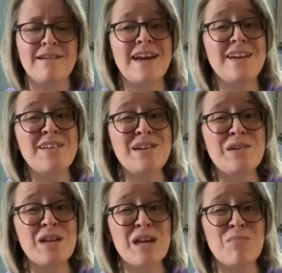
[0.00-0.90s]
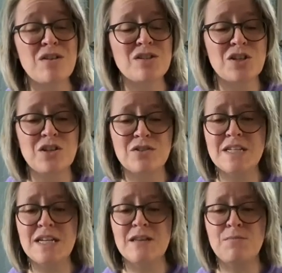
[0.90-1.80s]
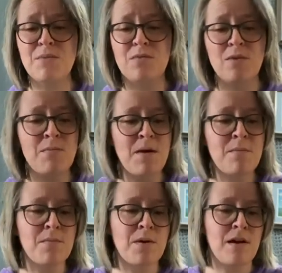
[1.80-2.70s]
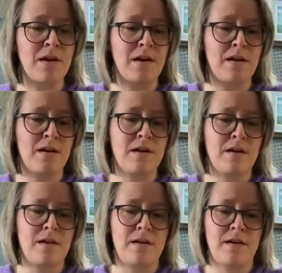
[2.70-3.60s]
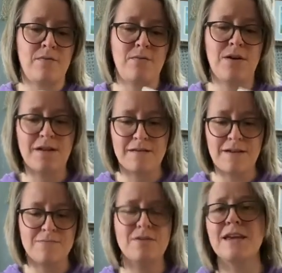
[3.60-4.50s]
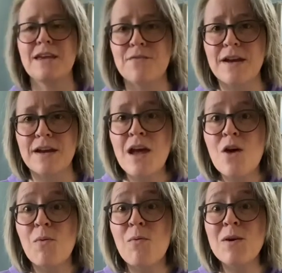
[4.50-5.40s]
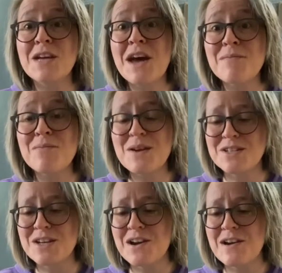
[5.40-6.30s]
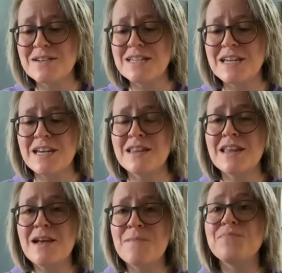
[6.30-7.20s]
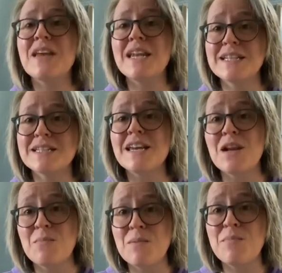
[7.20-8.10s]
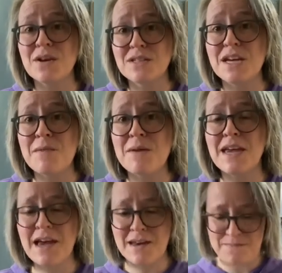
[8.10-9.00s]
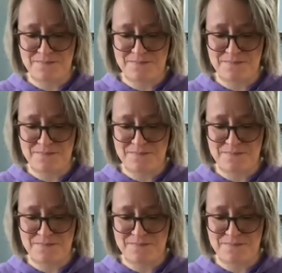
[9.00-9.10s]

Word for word: I know you don't like brushing your teeth, but remember, I can't find it. When we're done brushing our teeth, then it's gonna be book time again.